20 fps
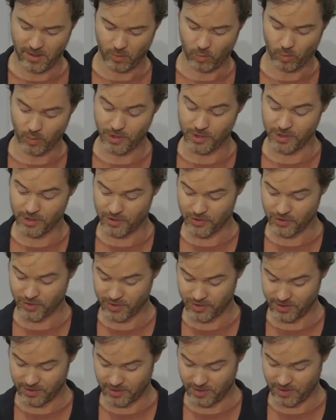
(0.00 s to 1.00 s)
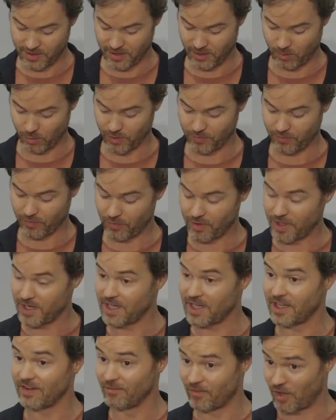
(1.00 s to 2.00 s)
which would have
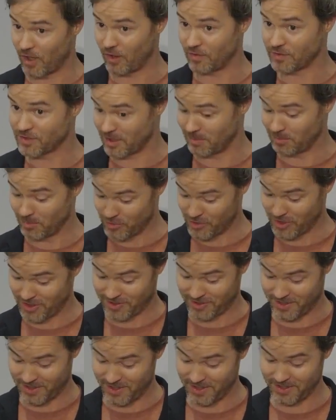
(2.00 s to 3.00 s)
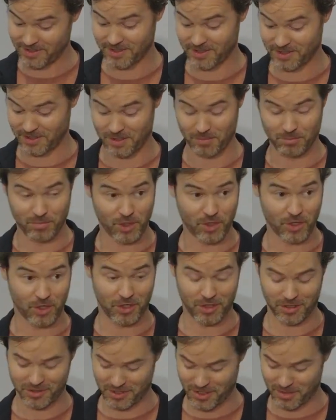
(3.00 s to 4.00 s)
already involved some logistics,
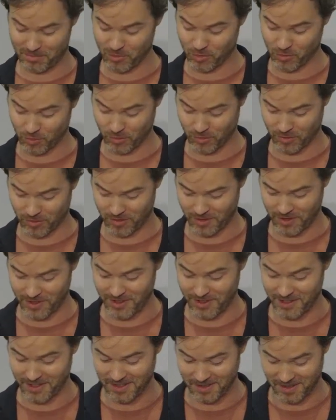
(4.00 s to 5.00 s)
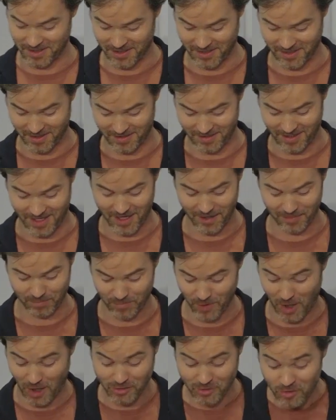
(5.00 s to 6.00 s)
because I'm sure he, I'm
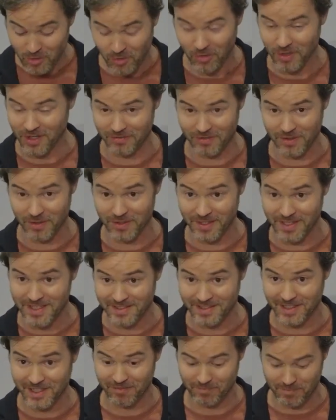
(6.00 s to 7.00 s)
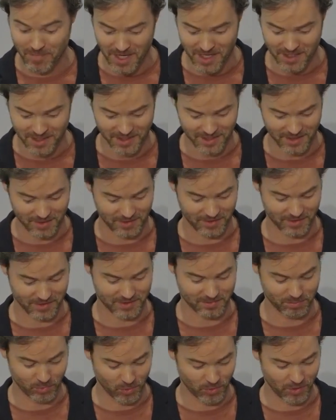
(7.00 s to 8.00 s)
not sure if he could easily have made it
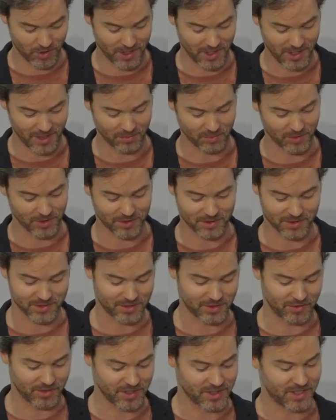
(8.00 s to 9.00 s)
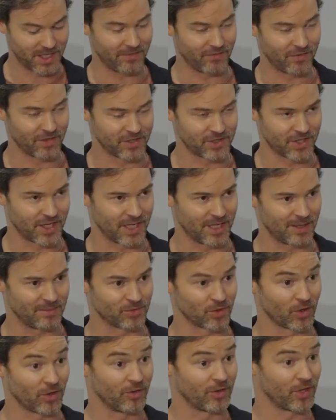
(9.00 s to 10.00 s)
this morning with considering traffic
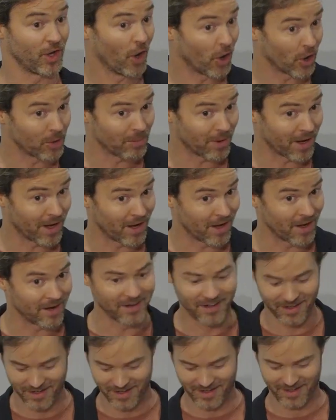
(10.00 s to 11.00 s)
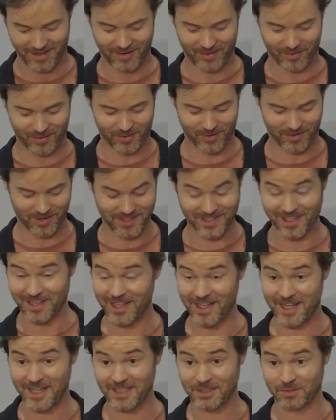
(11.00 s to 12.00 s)
jams on the Autobahn or
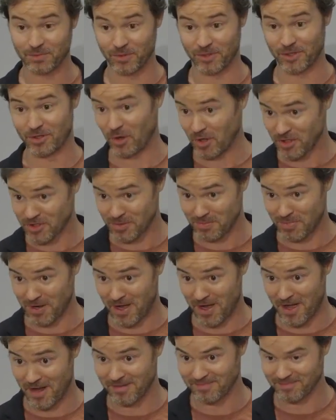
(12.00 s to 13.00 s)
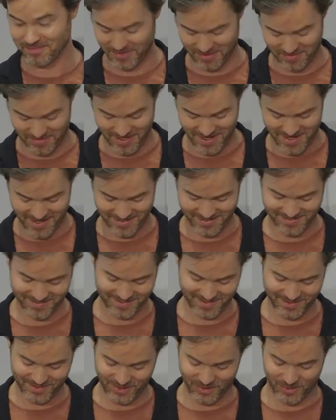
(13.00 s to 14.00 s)
delays with the Deutsche Bahn, right?
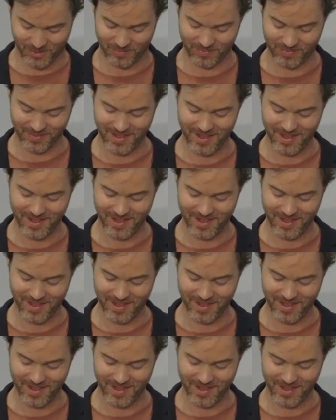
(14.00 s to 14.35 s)
So,